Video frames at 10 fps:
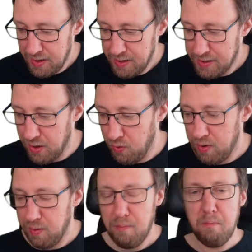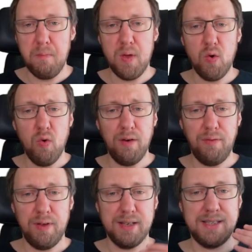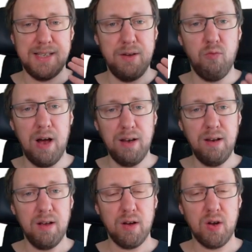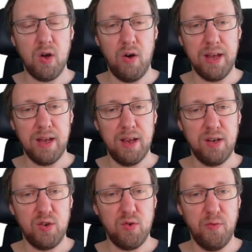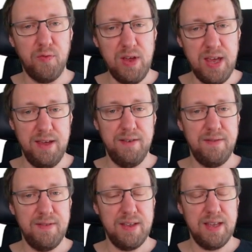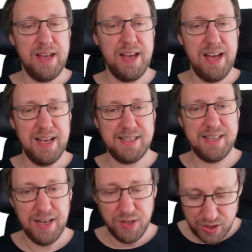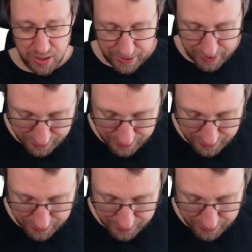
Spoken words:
So mu of C1 going to V essentially